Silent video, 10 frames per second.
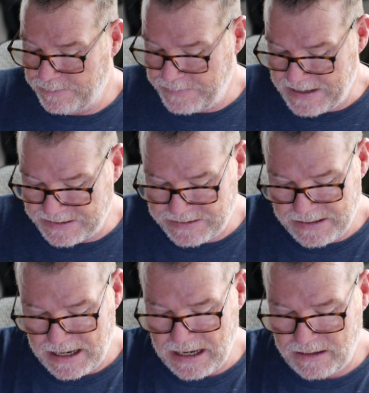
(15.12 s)
Yes,
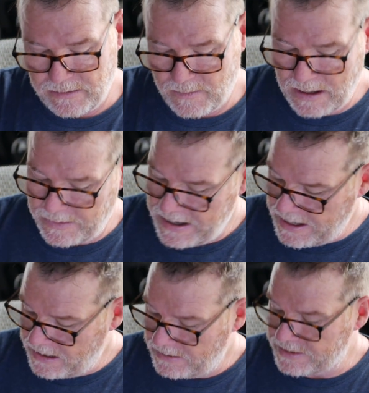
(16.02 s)
and while we're
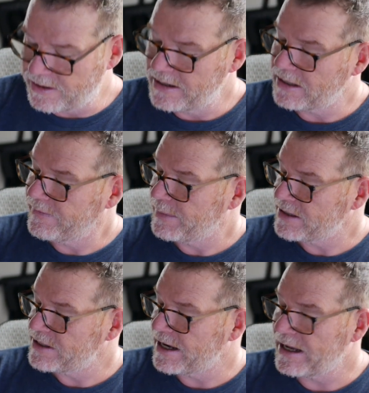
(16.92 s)
at it, let's go ahead and give a
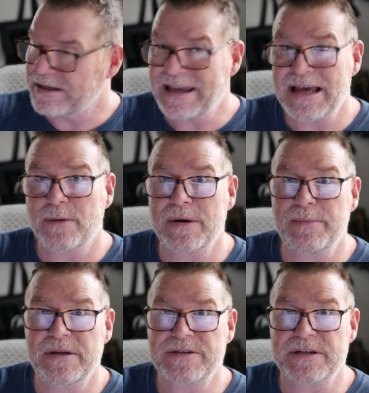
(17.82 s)
big shout-out to Callaway
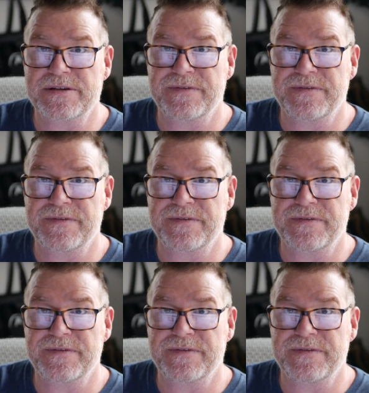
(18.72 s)
Ballistics.